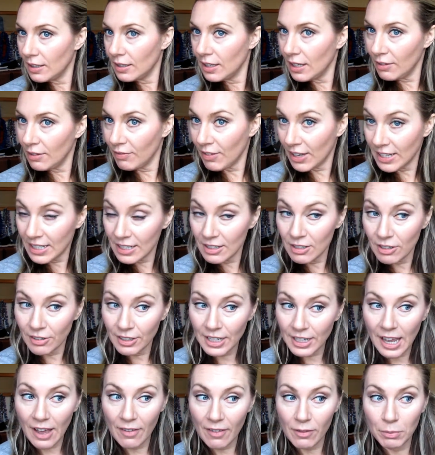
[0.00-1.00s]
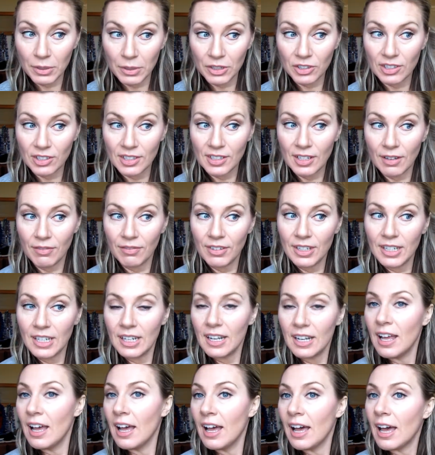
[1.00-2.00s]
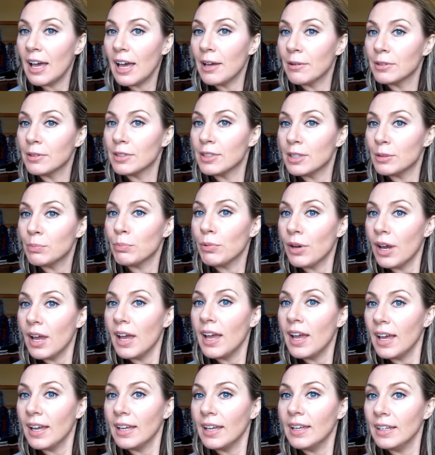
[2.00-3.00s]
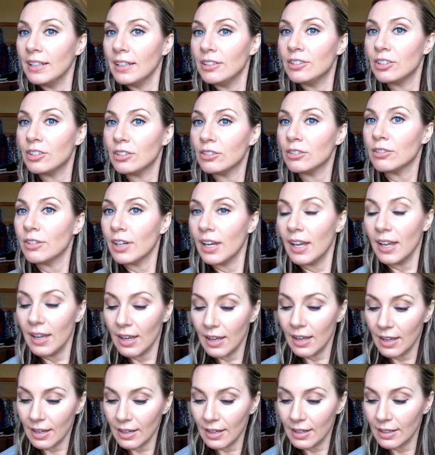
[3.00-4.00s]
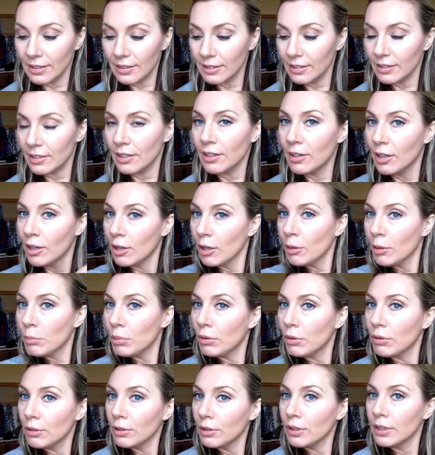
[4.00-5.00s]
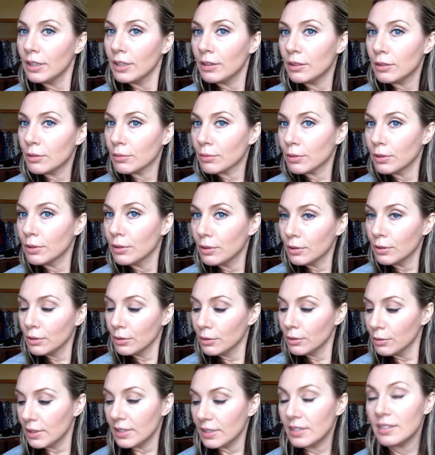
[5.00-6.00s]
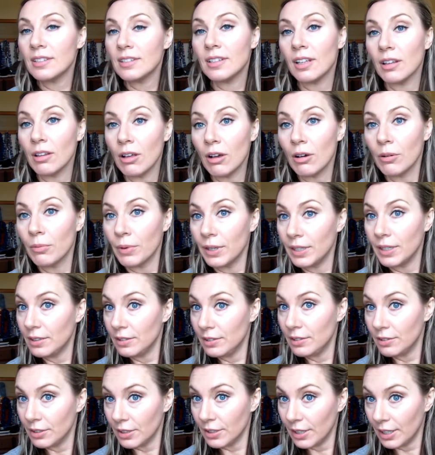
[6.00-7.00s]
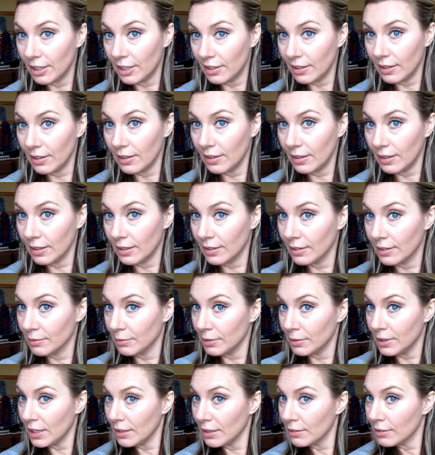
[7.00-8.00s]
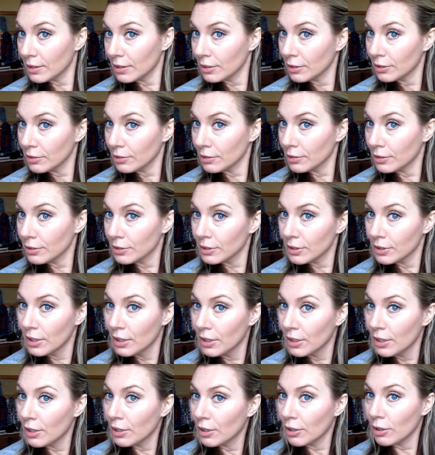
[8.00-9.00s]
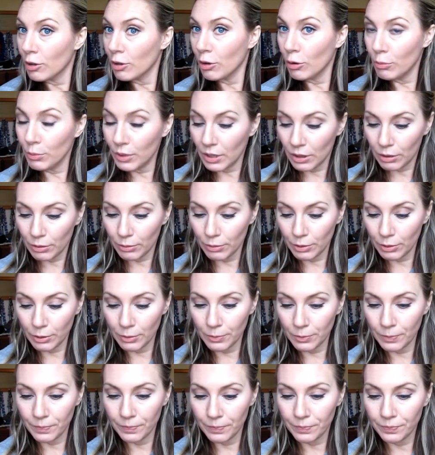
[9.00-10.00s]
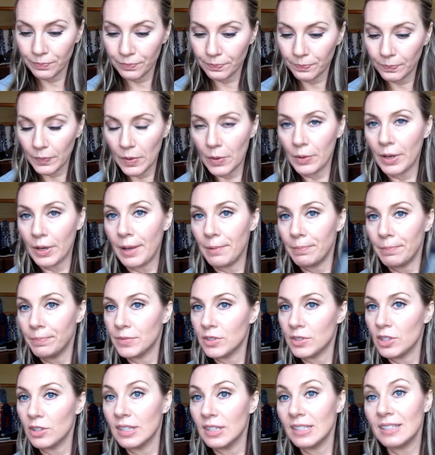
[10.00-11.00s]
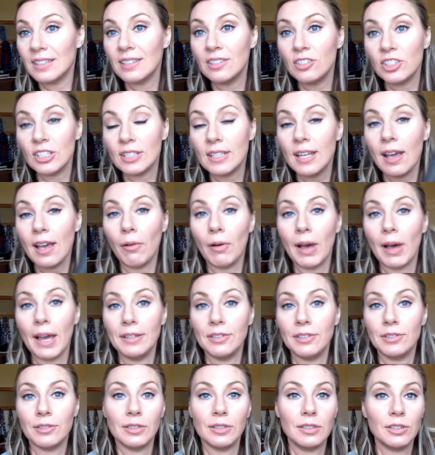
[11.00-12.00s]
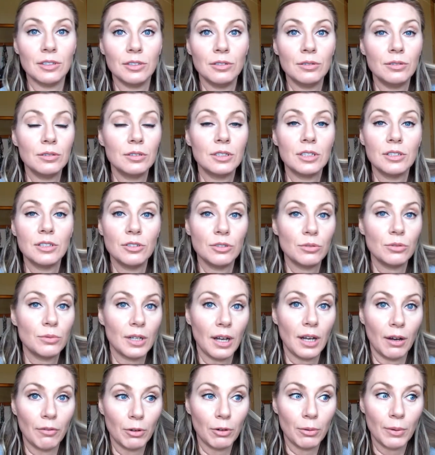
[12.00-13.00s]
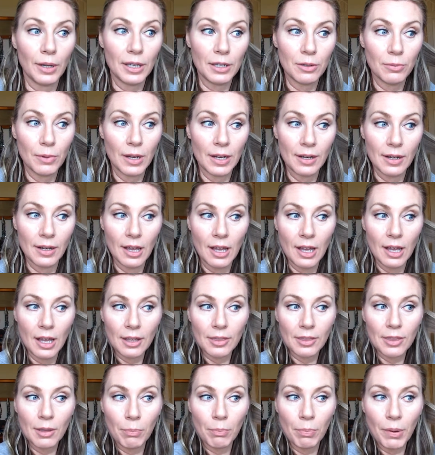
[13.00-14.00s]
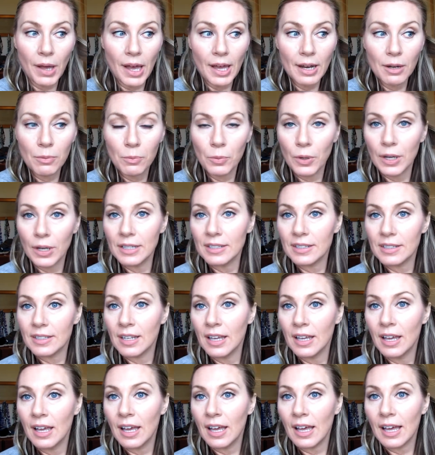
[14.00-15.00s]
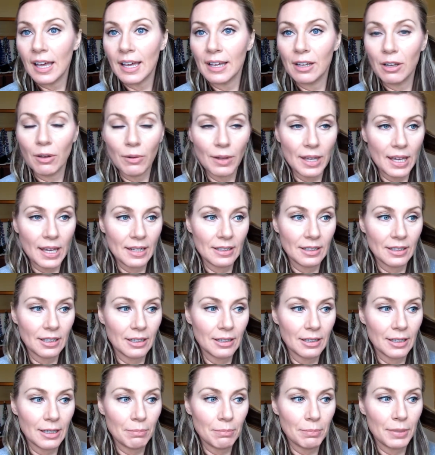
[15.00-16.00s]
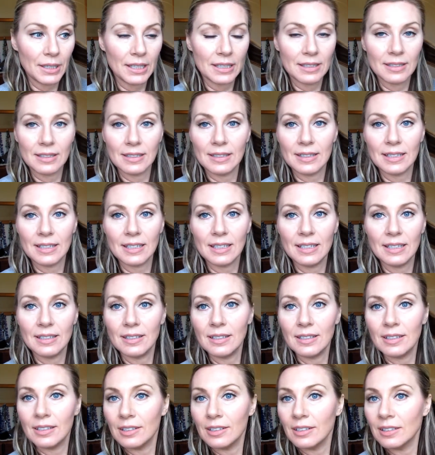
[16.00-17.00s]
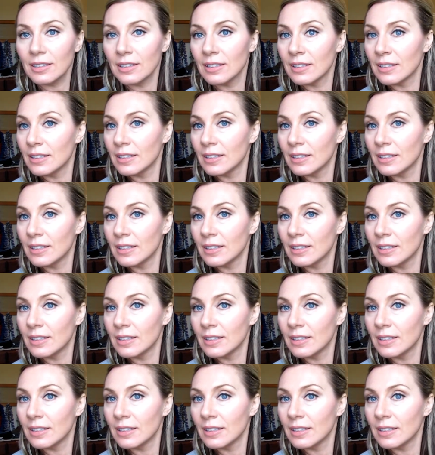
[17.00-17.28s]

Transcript: If I didn't already have a bunch of stuff in it, I would spray each strand, pull it through. This is the long way to do your hair, I think, without the curlers. Comb it through. Okay, so this is just how I do it. You can do whatever way you want. The bottom ones, I go ahead and clip because it's easier.